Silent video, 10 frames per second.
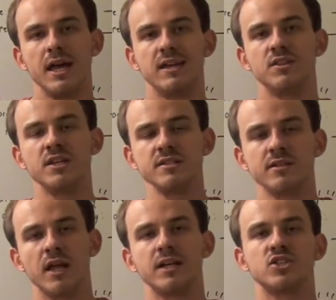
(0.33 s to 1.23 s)
In this
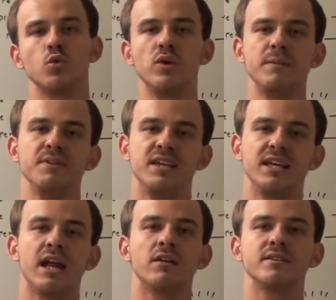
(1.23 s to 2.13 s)
lecture, we
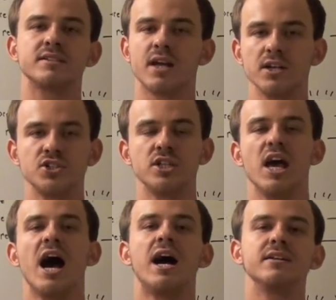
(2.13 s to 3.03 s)
begin our discussion
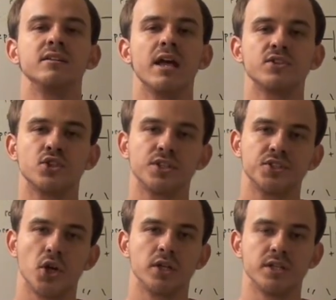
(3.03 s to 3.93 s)
on electric
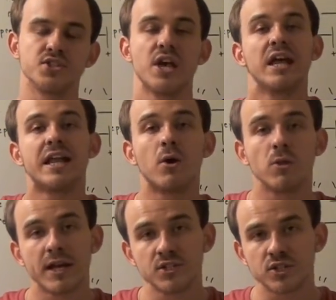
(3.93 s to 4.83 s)
circuits. Now,
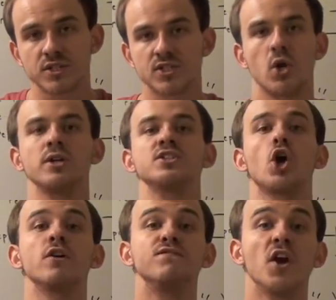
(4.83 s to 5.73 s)
electric circuits
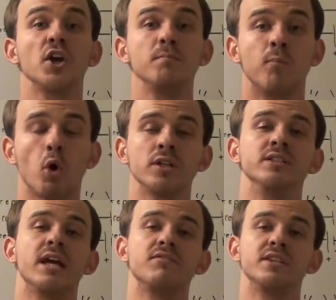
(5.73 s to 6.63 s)
are very
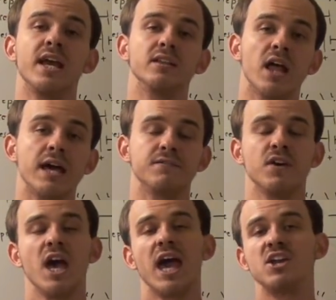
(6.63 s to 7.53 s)
important in everyday life,
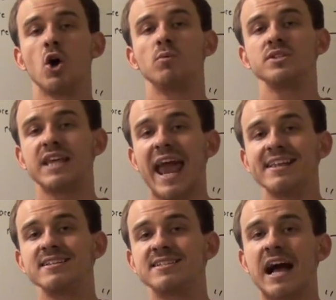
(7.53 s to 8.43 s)
and almost
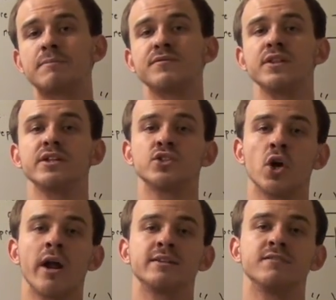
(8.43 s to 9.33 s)
any type of
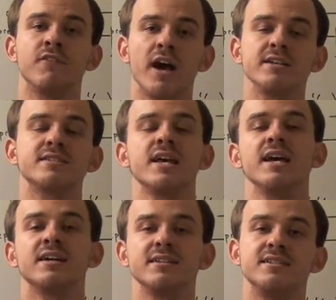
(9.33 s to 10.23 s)
electronic device
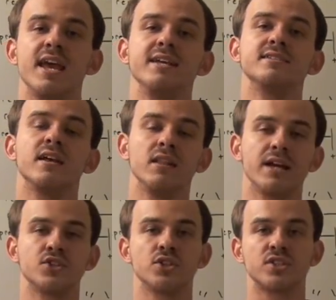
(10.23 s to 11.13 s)
contains
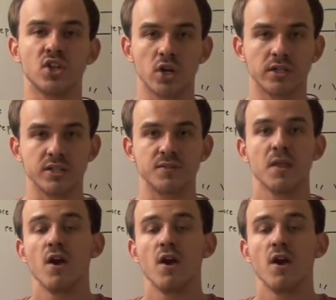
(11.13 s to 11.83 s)
electric circuits.